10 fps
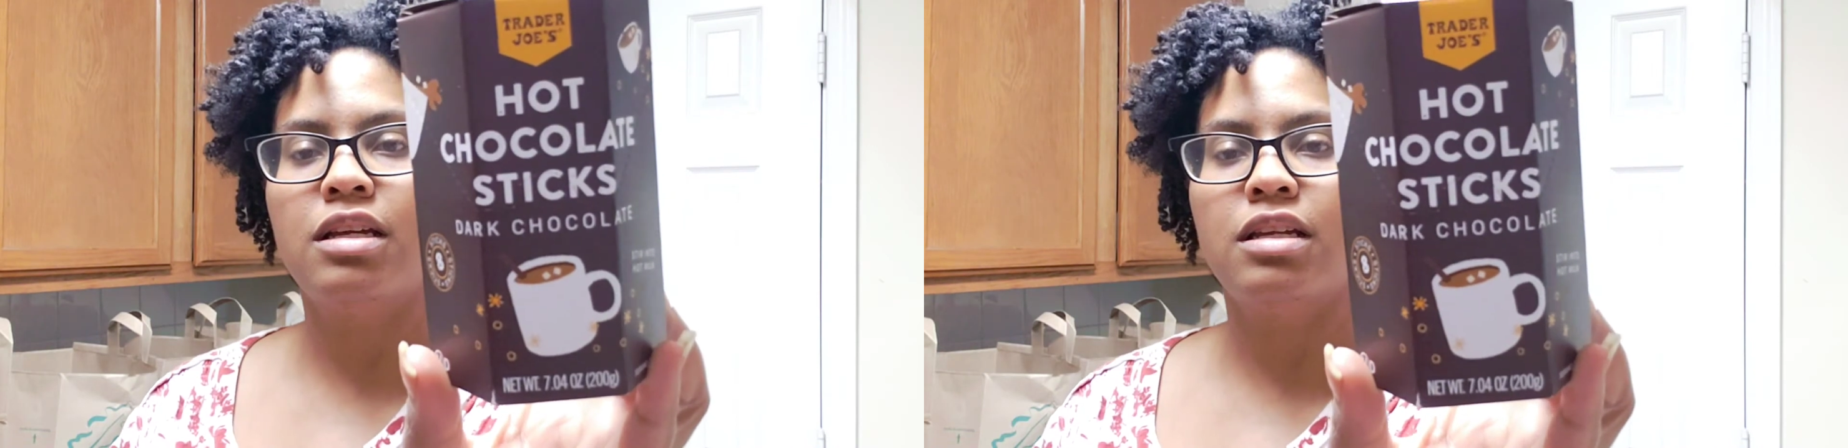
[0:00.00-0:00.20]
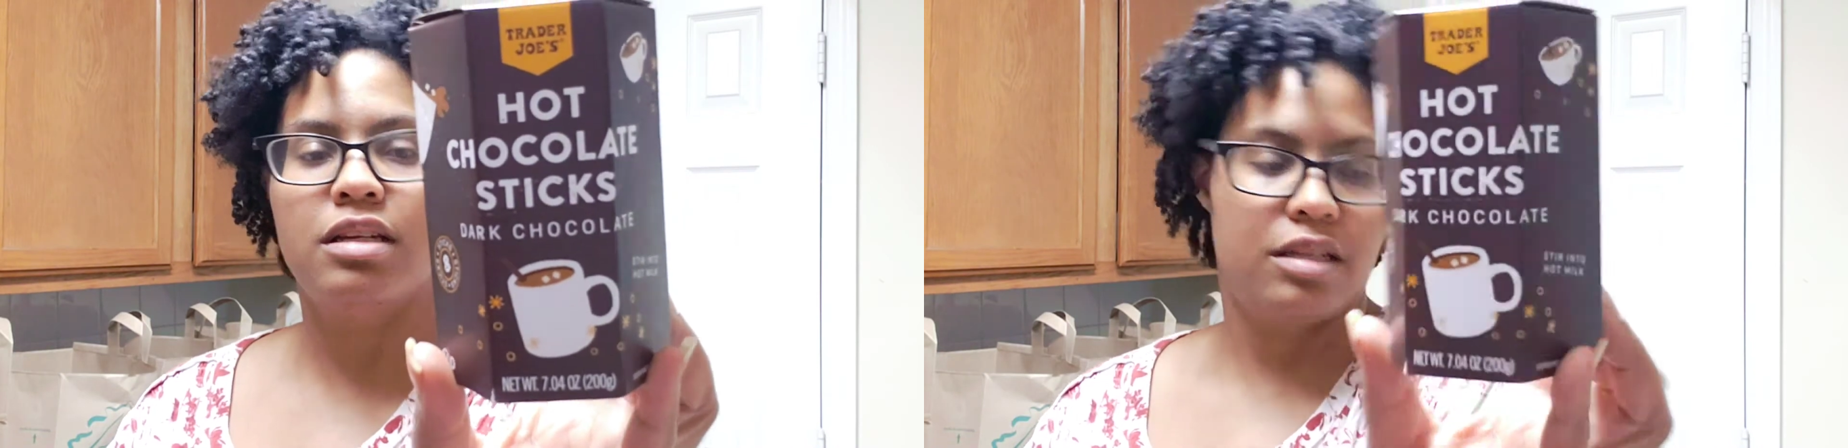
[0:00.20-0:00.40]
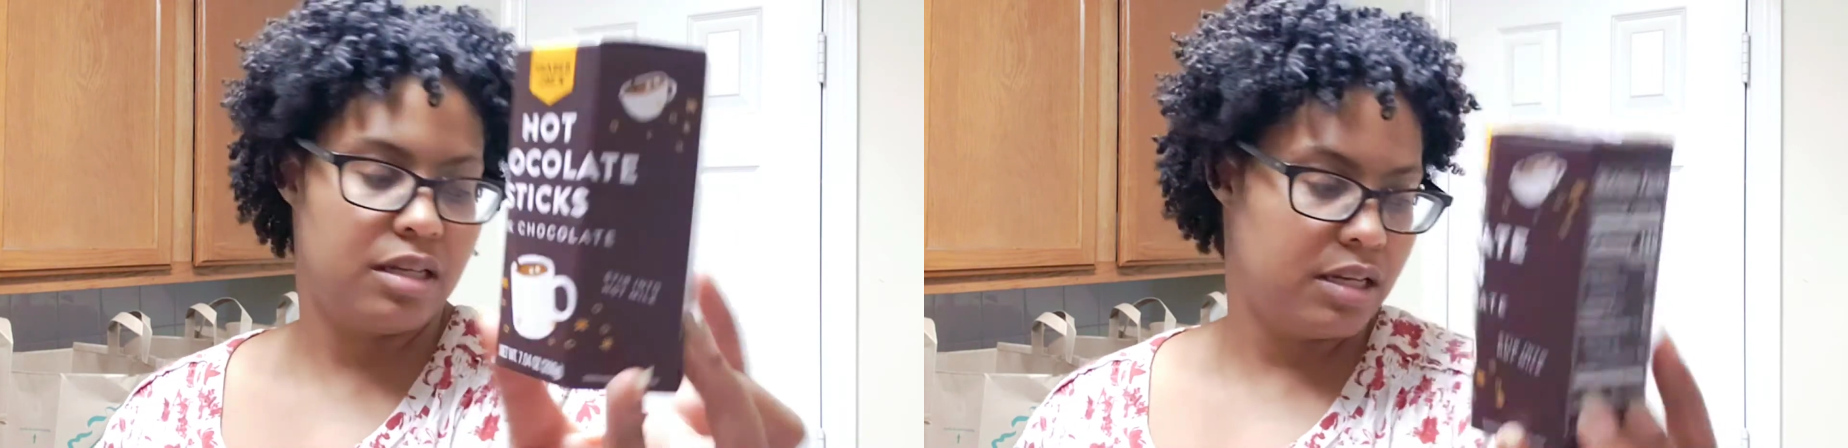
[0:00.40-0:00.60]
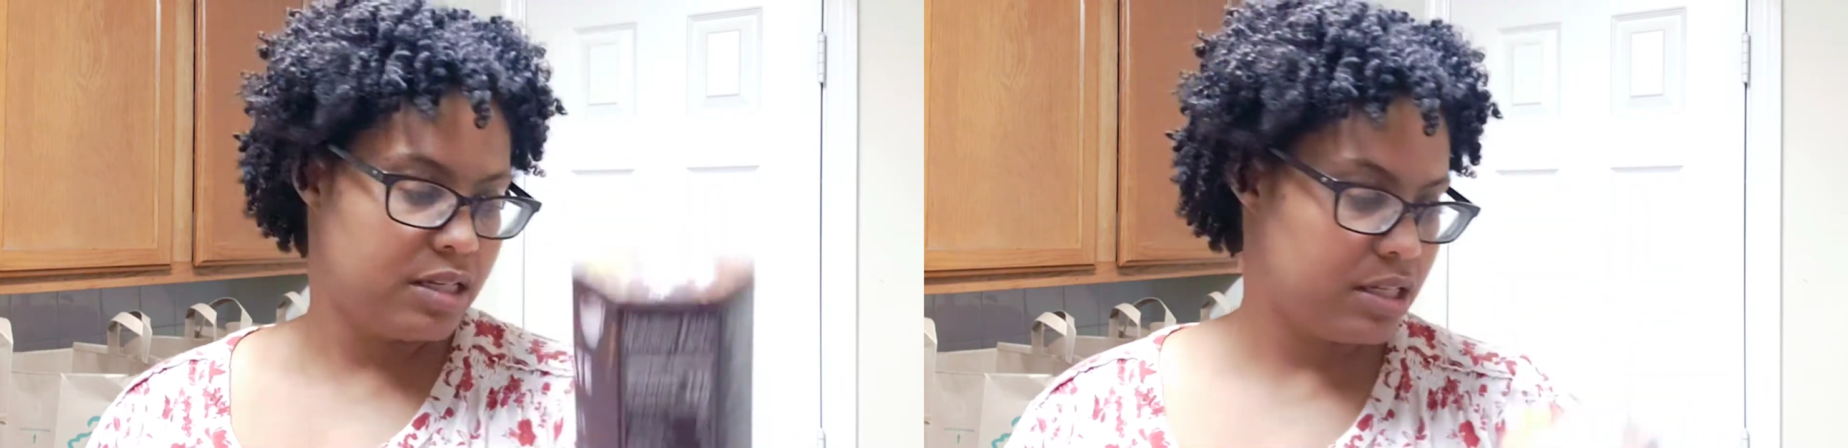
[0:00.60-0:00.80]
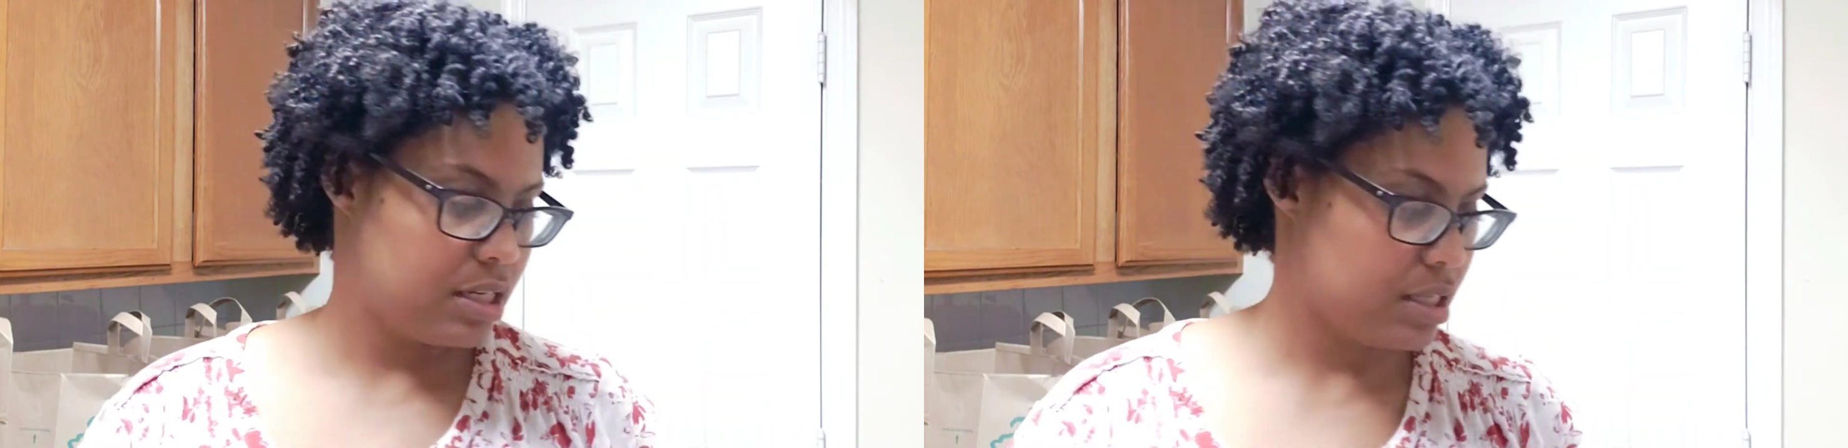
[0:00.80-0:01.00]
Look
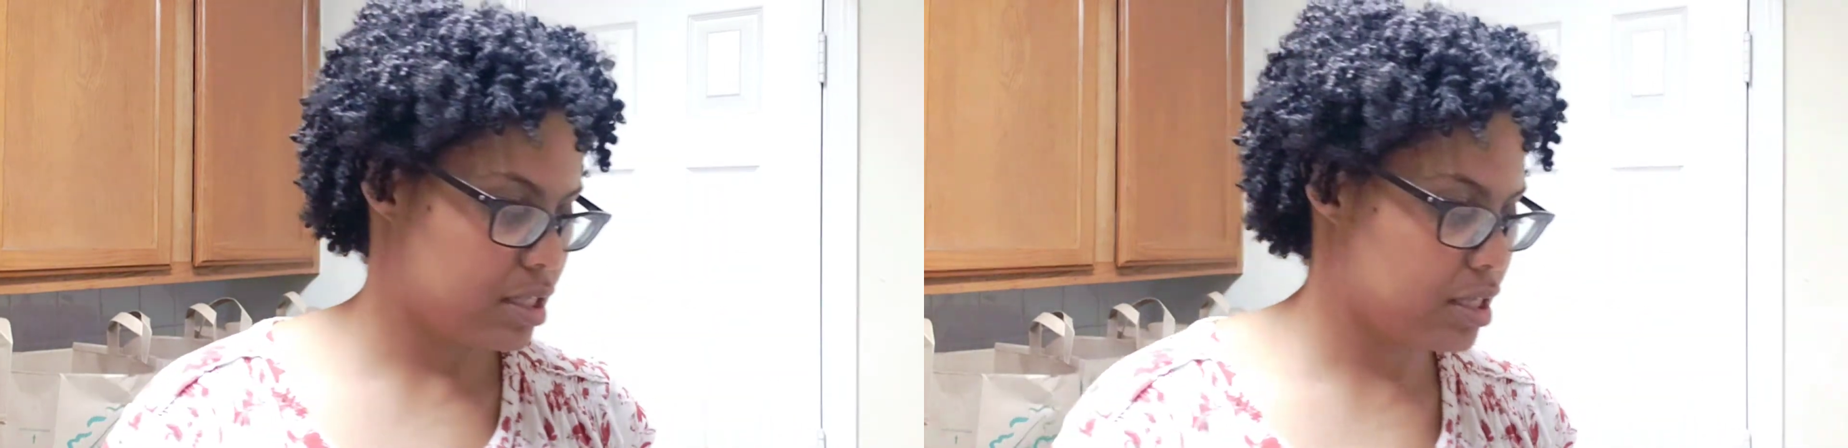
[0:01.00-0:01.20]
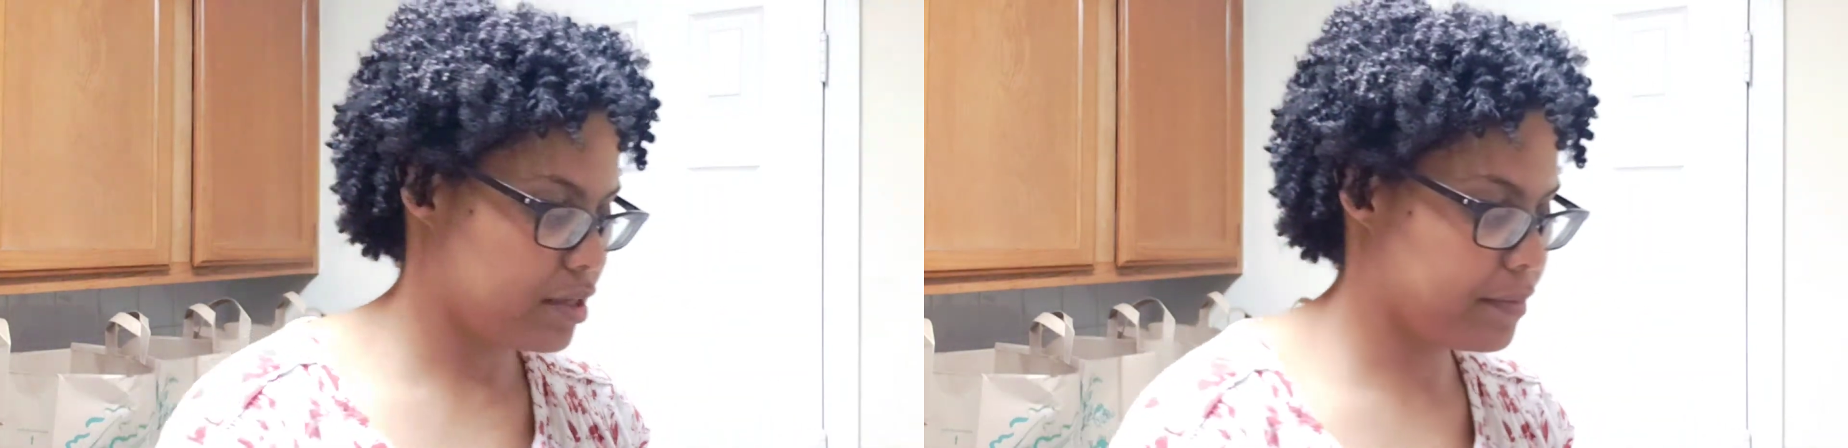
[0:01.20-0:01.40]
delicious.